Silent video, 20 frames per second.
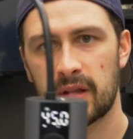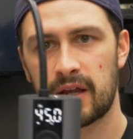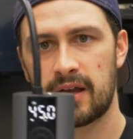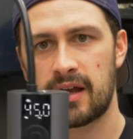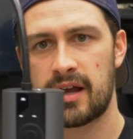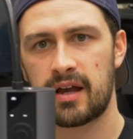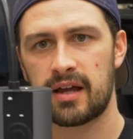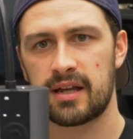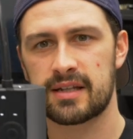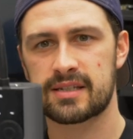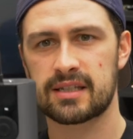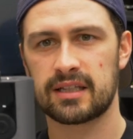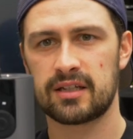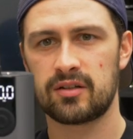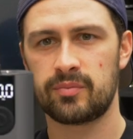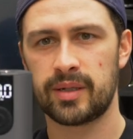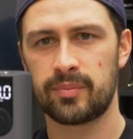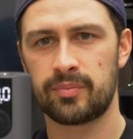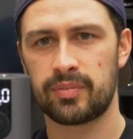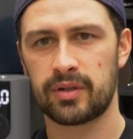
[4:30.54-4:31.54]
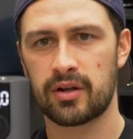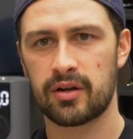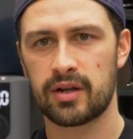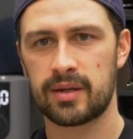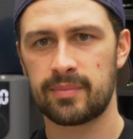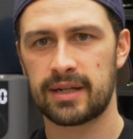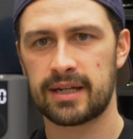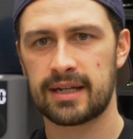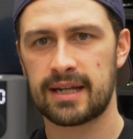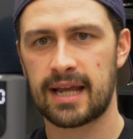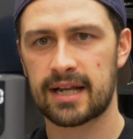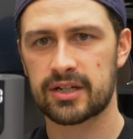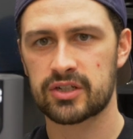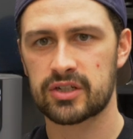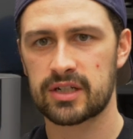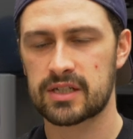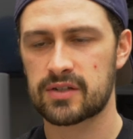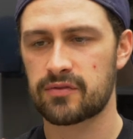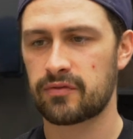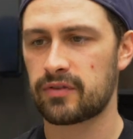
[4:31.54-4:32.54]
it's a little bit blurry, but it
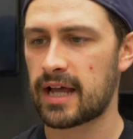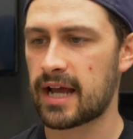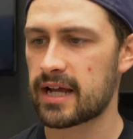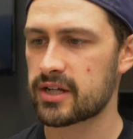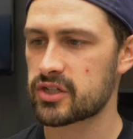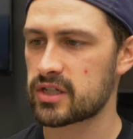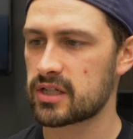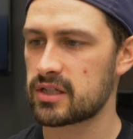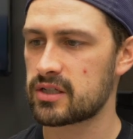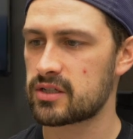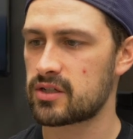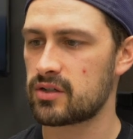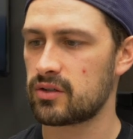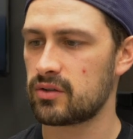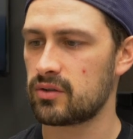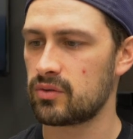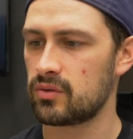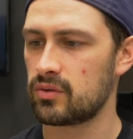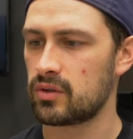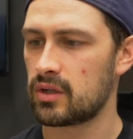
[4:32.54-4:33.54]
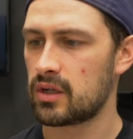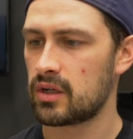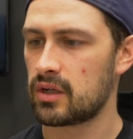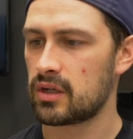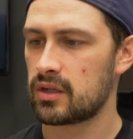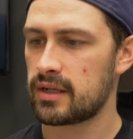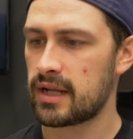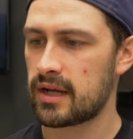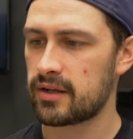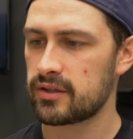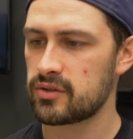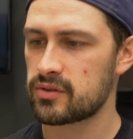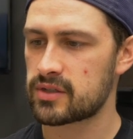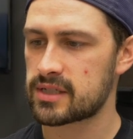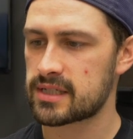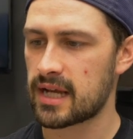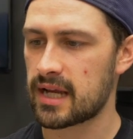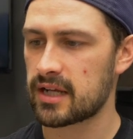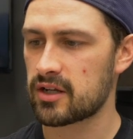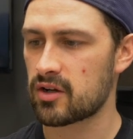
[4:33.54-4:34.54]
actually, it's flashing to, now you
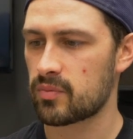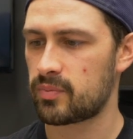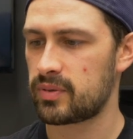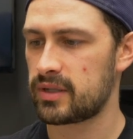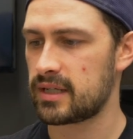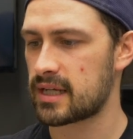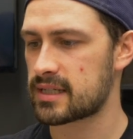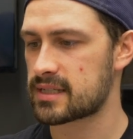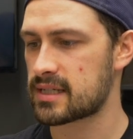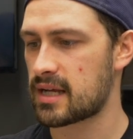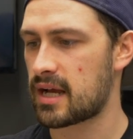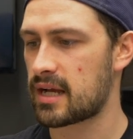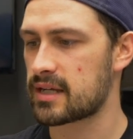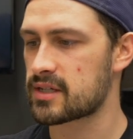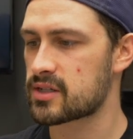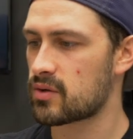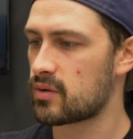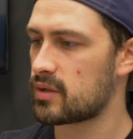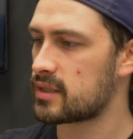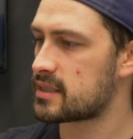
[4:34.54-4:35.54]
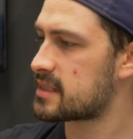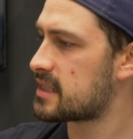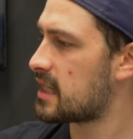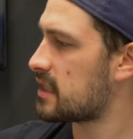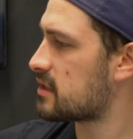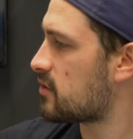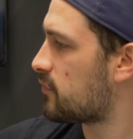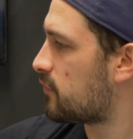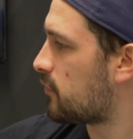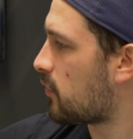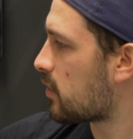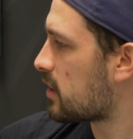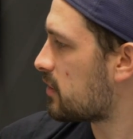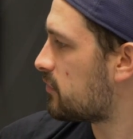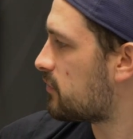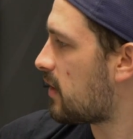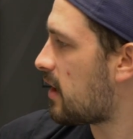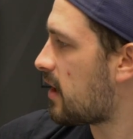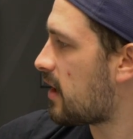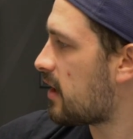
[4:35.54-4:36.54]
set your PSI. So it's set to
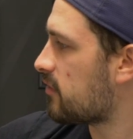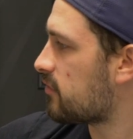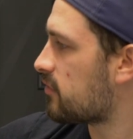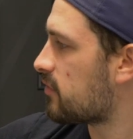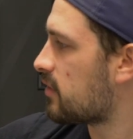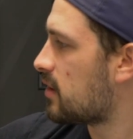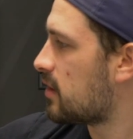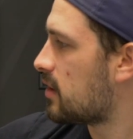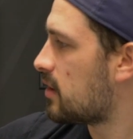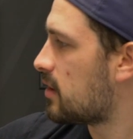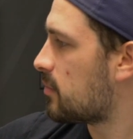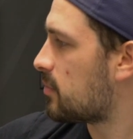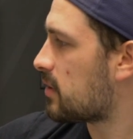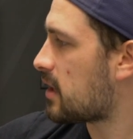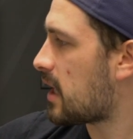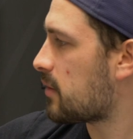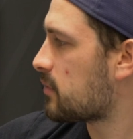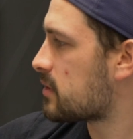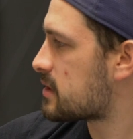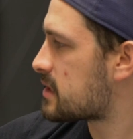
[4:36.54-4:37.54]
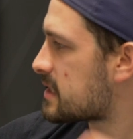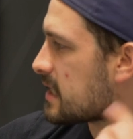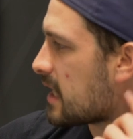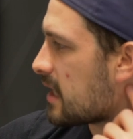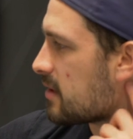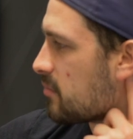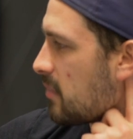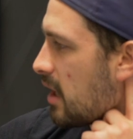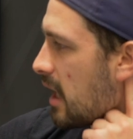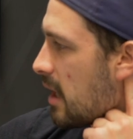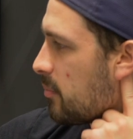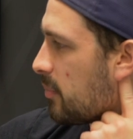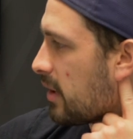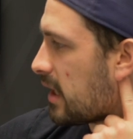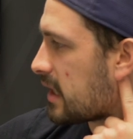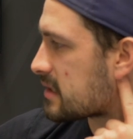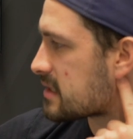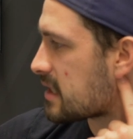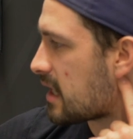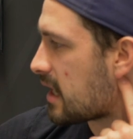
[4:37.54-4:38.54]
45, but I would set my
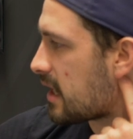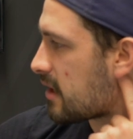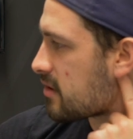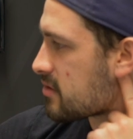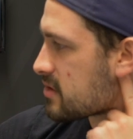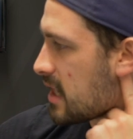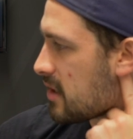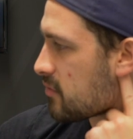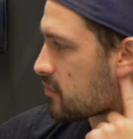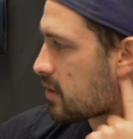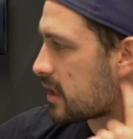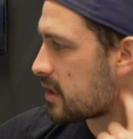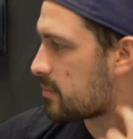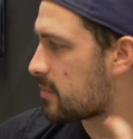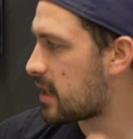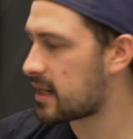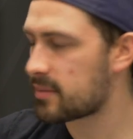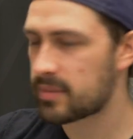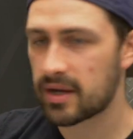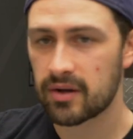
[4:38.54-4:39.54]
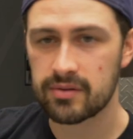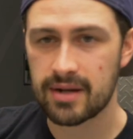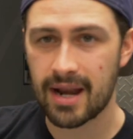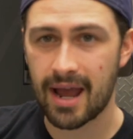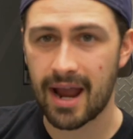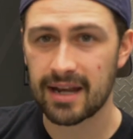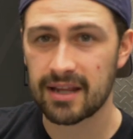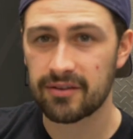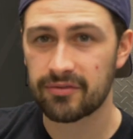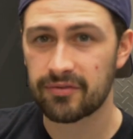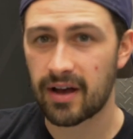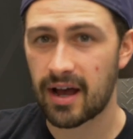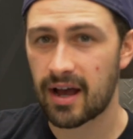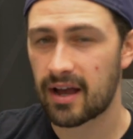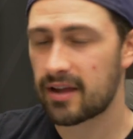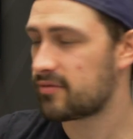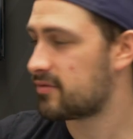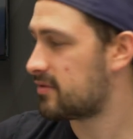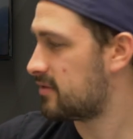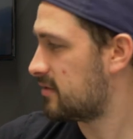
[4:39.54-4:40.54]
bike tires, I run them at about
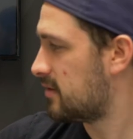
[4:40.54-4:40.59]
95.